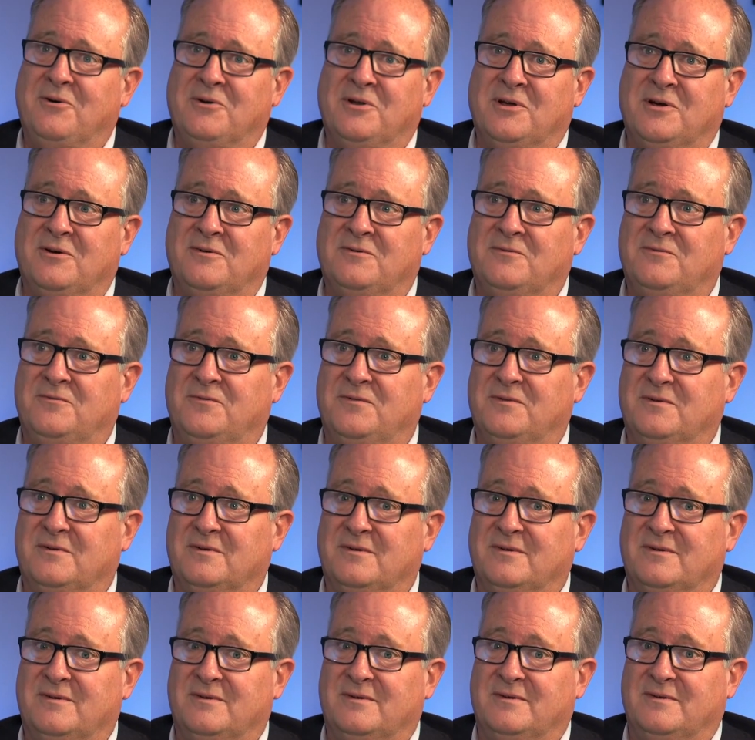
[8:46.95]
of
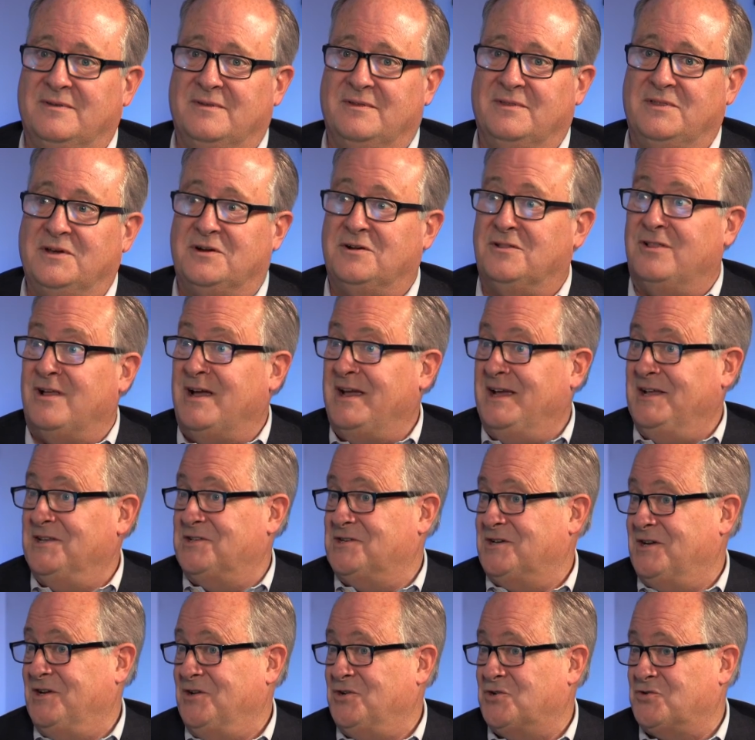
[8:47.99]
the client's
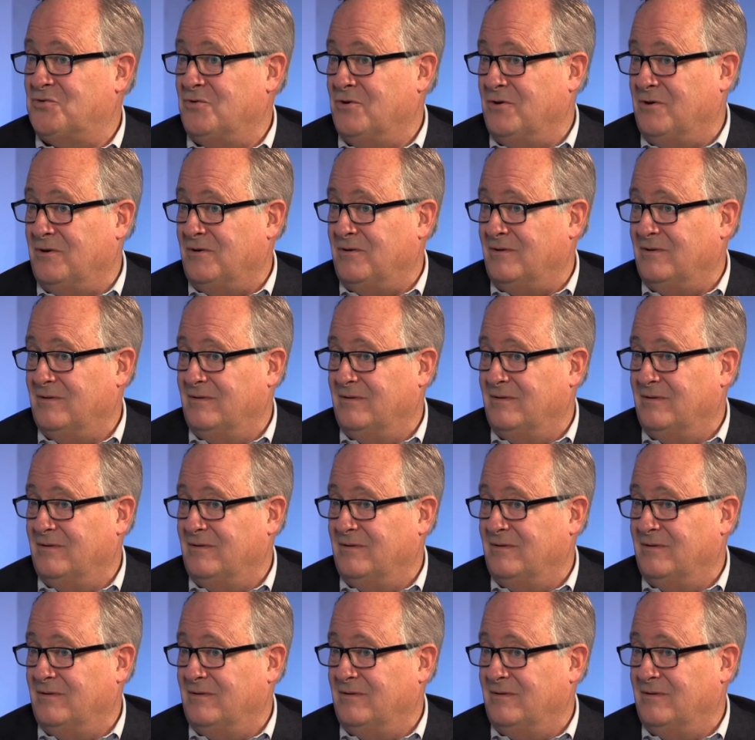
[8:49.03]
control.